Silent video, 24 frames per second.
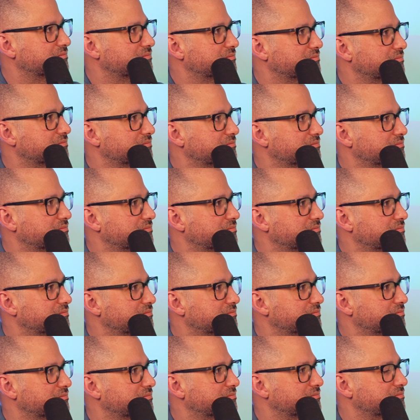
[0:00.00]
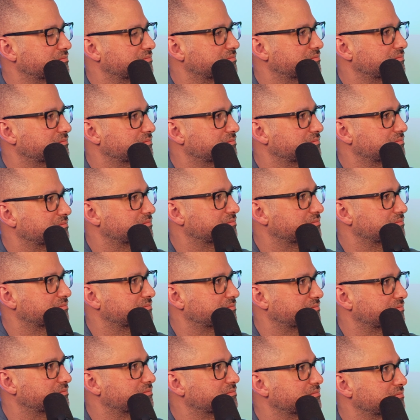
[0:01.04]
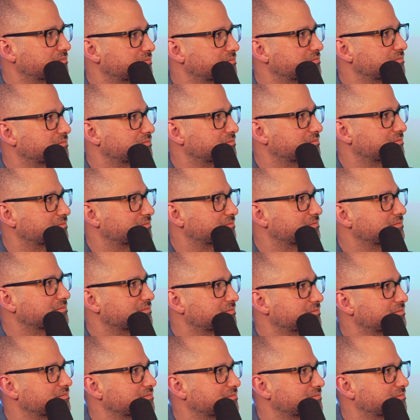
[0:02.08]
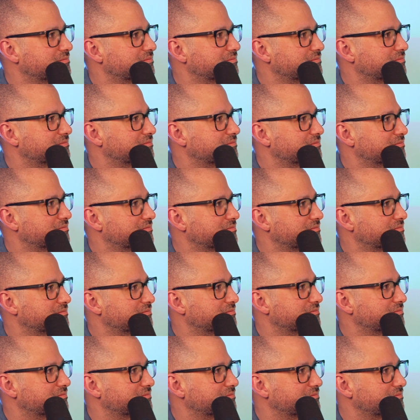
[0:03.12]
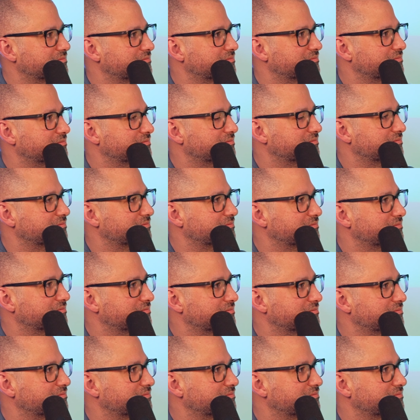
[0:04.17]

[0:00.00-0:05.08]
No words are spoken by the person on screen.